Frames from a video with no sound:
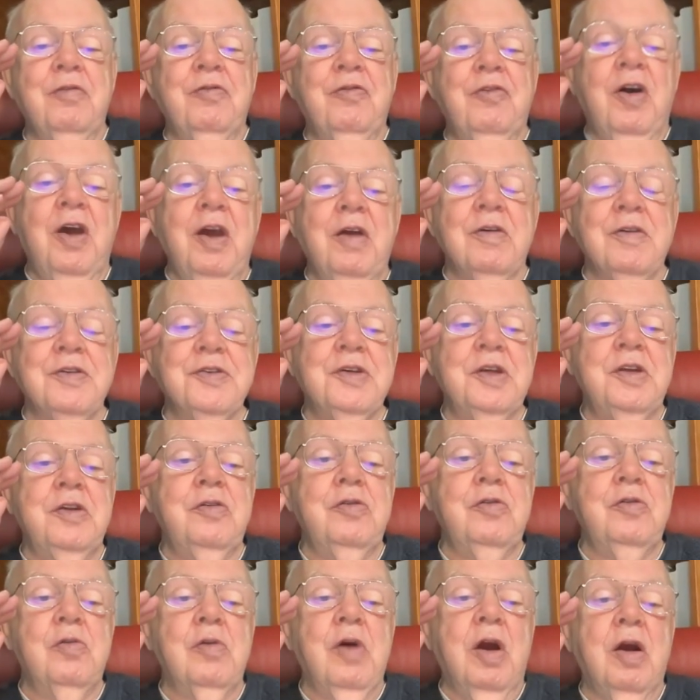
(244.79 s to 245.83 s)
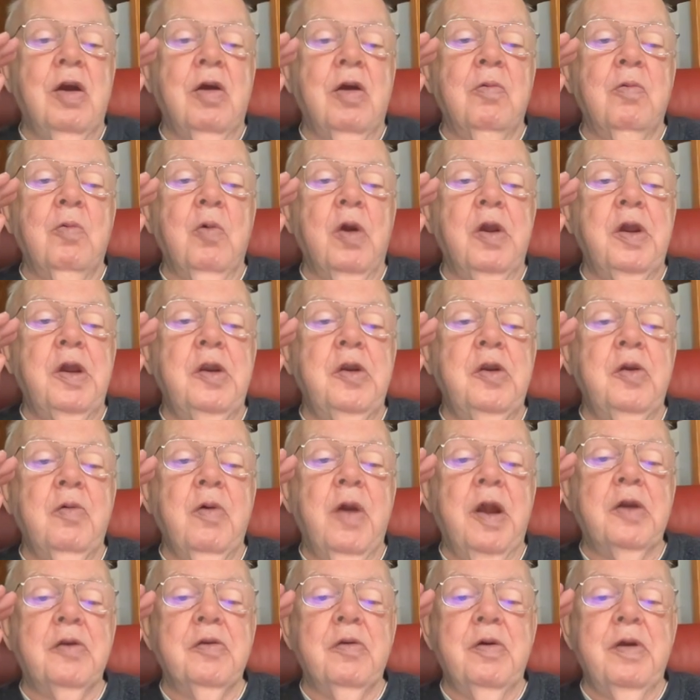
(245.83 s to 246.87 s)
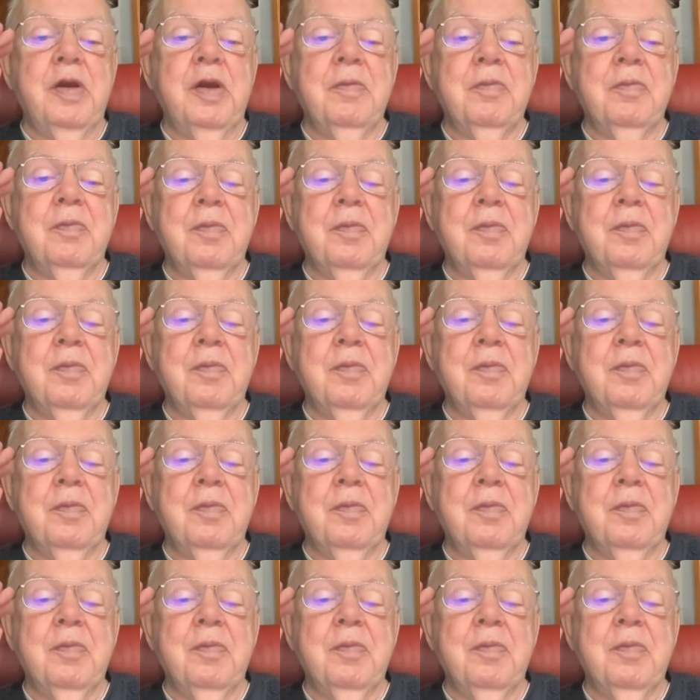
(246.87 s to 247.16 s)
files into our working directory.